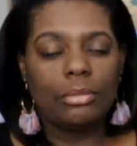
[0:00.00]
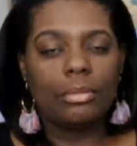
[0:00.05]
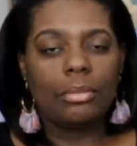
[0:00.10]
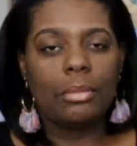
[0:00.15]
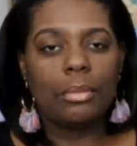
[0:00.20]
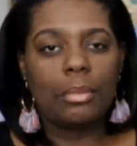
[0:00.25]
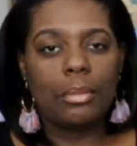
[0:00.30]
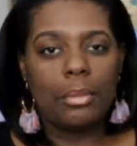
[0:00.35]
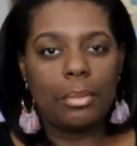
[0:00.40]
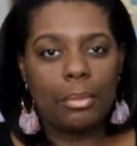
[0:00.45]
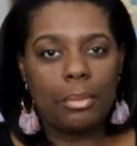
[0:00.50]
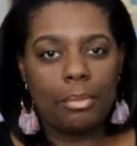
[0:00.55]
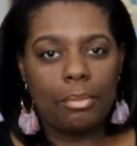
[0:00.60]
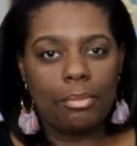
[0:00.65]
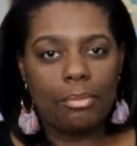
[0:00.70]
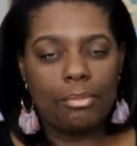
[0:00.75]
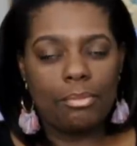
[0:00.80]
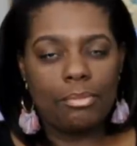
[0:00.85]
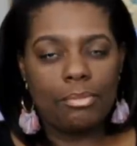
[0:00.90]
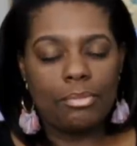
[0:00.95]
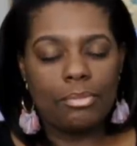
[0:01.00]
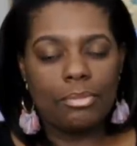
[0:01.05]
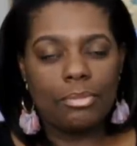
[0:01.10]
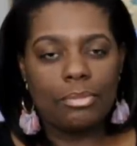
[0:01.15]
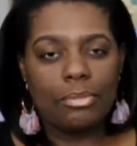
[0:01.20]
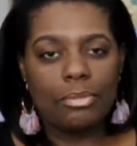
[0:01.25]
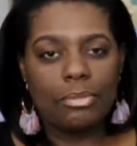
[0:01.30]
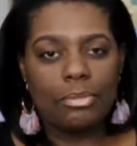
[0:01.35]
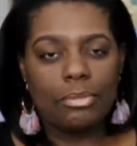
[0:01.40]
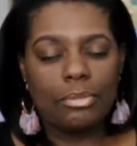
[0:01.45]

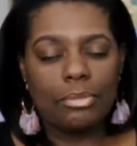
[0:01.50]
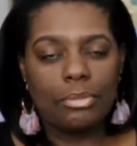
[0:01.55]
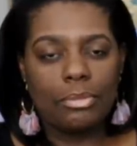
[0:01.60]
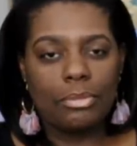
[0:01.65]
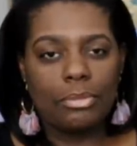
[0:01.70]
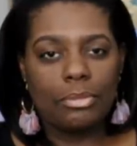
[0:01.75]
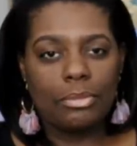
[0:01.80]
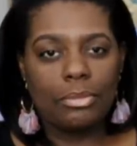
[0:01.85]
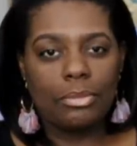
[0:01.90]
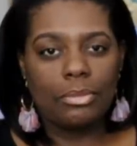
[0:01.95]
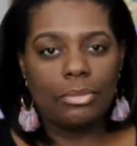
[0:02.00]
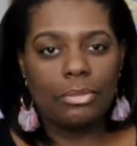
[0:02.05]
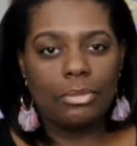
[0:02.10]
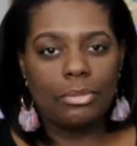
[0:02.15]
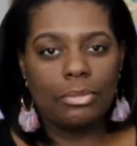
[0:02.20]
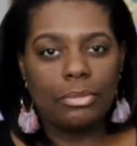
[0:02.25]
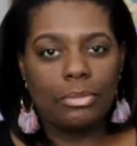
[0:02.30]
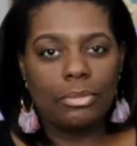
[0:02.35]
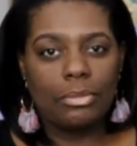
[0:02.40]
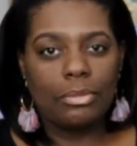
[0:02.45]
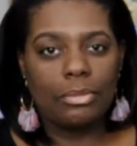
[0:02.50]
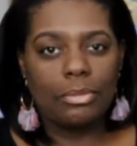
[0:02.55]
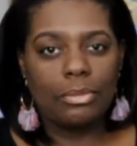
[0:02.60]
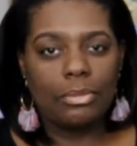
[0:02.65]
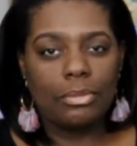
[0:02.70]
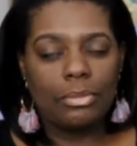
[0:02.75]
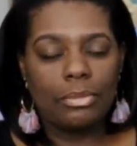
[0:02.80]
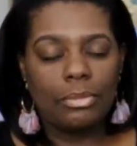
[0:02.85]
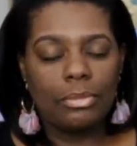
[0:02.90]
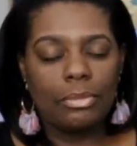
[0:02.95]

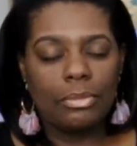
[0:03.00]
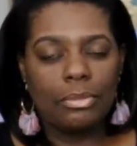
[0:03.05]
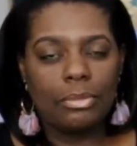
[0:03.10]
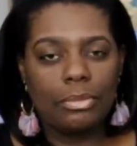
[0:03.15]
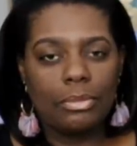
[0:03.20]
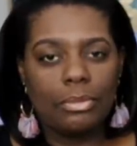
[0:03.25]
[no speech]